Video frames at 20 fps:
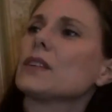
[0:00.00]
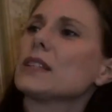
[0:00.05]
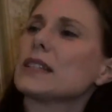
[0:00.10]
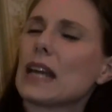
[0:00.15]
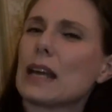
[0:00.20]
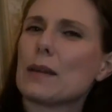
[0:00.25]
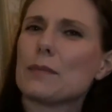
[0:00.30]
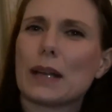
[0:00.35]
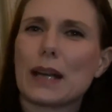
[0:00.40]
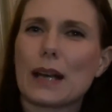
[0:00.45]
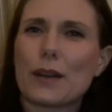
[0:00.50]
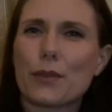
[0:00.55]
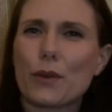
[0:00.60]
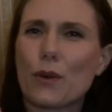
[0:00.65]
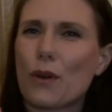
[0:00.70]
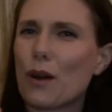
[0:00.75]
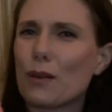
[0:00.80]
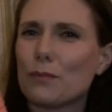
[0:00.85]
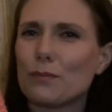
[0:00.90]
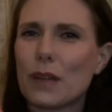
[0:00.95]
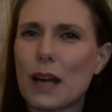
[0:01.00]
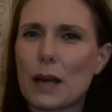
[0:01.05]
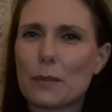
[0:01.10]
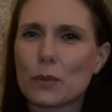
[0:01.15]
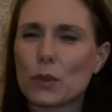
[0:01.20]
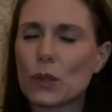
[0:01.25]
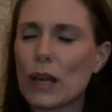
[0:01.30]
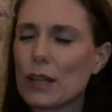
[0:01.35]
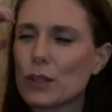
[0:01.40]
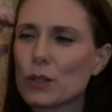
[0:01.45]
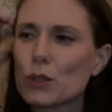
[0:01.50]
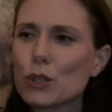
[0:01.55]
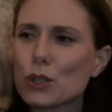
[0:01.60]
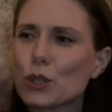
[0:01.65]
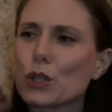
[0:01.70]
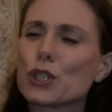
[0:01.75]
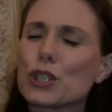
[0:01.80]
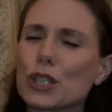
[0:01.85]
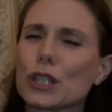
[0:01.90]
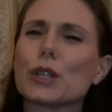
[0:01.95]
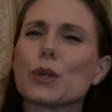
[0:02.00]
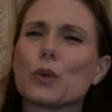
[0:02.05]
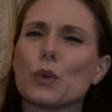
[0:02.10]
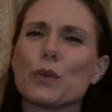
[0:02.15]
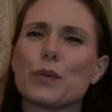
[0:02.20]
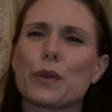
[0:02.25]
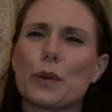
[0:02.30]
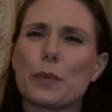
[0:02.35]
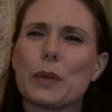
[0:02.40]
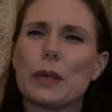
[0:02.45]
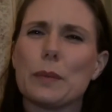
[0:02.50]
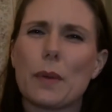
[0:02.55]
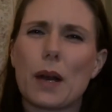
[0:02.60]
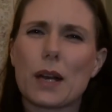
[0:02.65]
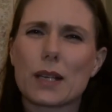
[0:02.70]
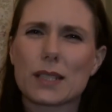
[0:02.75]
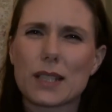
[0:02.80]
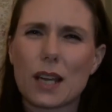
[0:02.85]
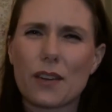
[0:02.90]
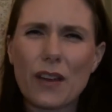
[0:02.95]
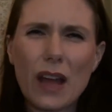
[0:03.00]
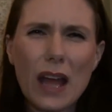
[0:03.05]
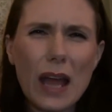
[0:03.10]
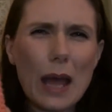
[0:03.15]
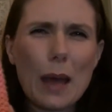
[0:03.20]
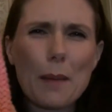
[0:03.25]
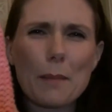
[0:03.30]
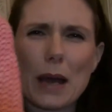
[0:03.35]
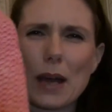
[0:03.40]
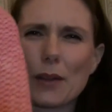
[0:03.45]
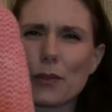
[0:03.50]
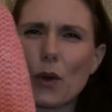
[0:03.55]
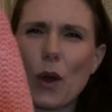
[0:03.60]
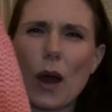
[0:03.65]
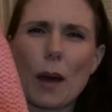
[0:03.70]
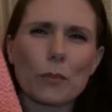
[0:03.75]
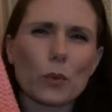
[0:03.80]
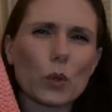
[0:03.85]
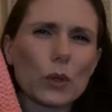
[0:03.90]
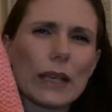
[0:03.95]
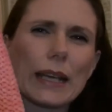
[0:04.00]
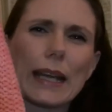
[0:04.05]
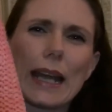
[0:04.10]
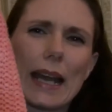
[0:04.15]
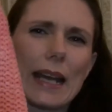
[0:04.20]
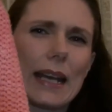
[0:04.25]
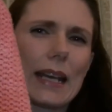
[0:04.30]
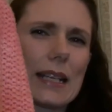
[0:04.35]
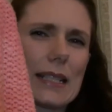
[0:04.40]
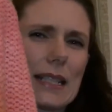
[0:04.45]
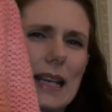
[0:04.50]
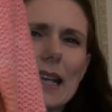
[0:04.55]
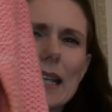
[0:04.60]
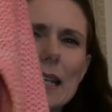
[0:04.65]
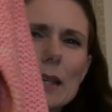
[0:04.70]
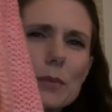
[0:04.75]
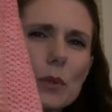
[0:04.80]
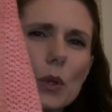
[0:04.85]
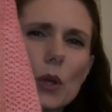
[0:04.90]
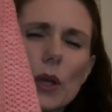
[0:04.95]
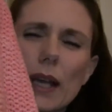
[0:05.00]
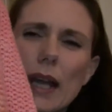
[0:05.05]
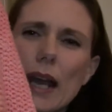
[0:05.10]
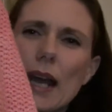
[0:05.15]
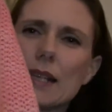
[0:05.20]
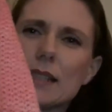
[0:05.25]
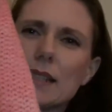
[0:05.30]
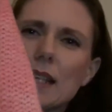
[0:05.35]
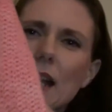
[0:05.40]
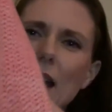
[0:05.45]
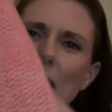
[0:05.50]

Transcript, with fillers: time and I thought I'm going, I don't usually go for Primark stuff but I thought I'm going to get it because I keep looking at it